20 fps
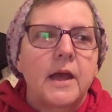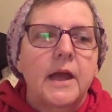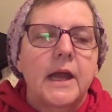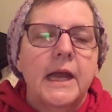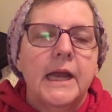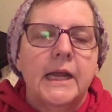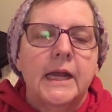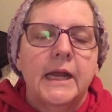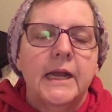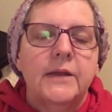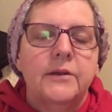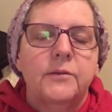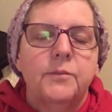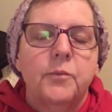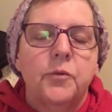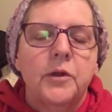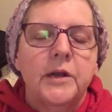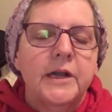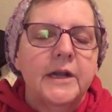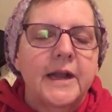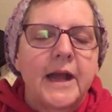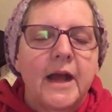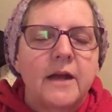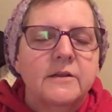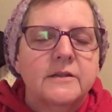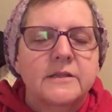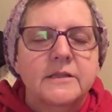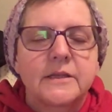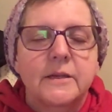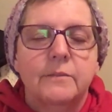And I had printed
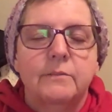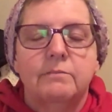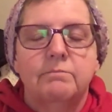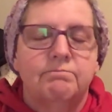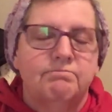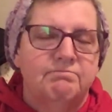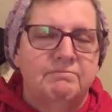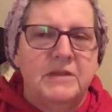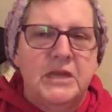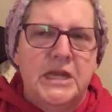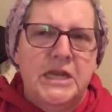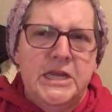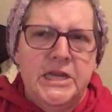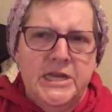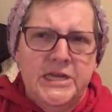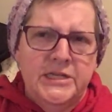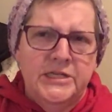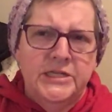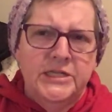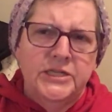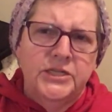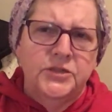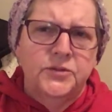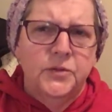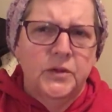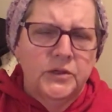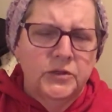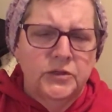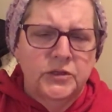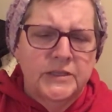out some easy to
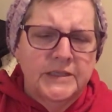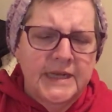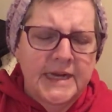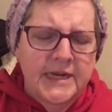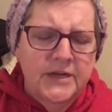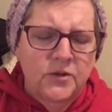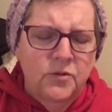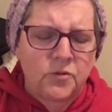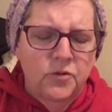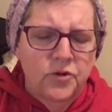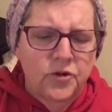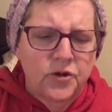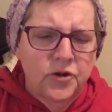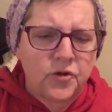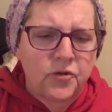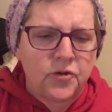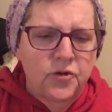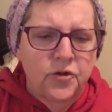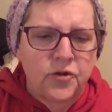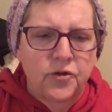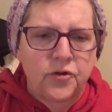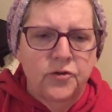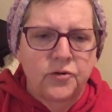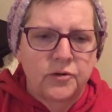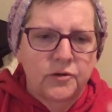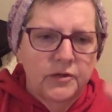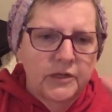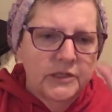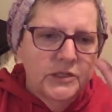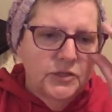understand corner to corner
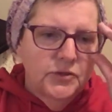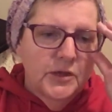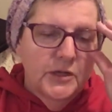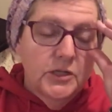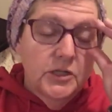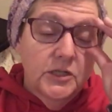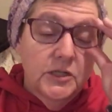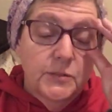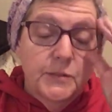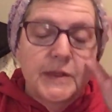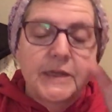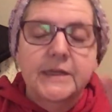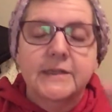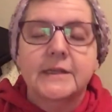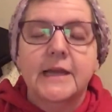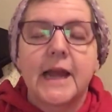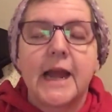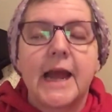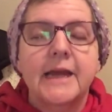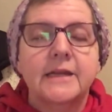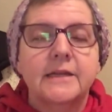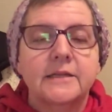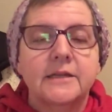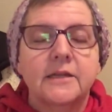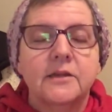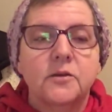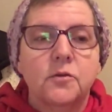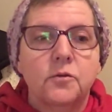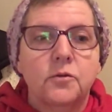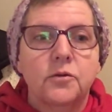instructions because I hadn't
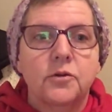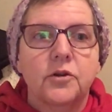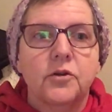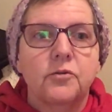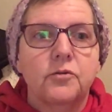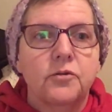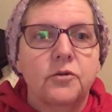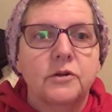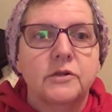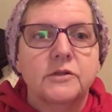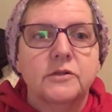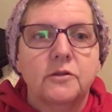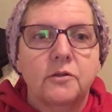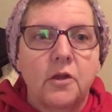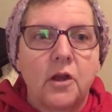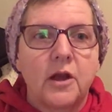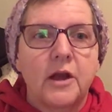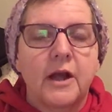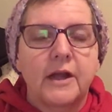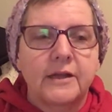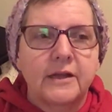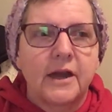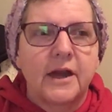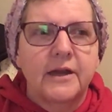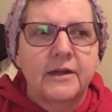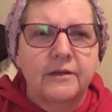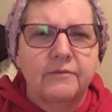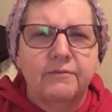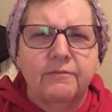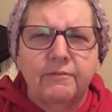done corner to corner in so long I'd
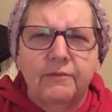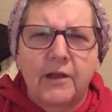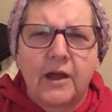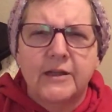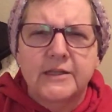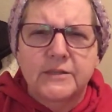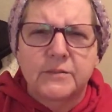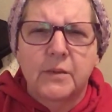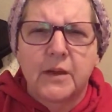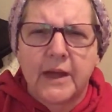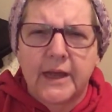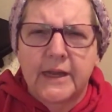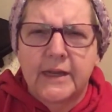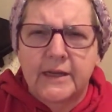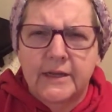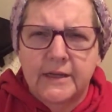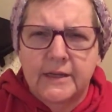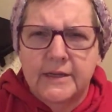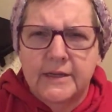kind of lost my